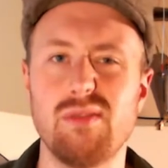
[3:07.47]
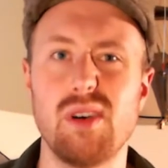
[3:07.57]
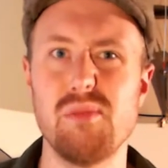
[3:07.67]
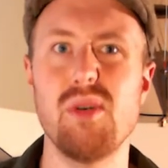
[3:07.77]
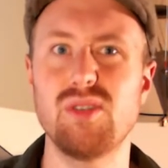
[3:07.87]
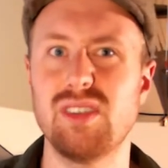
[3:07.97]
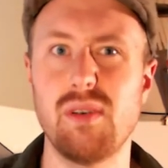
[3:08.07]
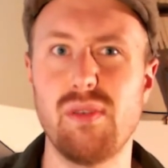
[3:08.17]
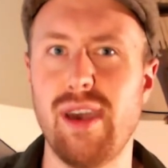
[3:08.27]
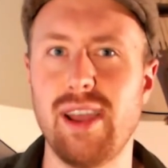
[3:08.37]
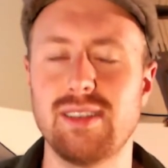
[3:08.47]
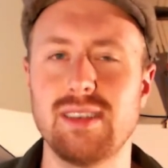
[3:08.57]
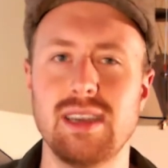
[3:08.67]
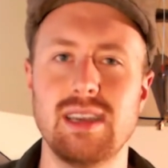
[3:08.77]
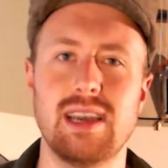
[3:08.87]
emotive effect,
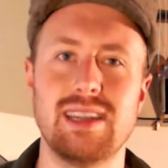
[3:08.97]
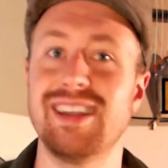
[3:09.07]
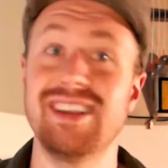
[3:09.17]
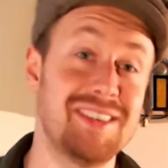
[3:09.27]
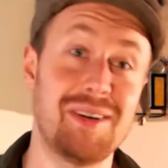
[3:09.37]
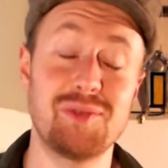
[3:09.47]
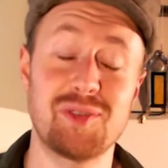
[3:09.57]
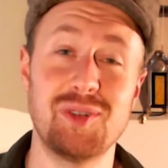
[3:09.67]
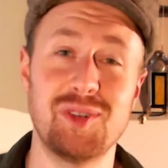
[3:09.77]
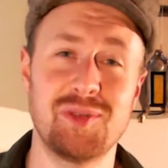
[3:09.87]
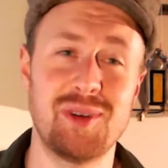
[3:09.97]
and it sounds good as well.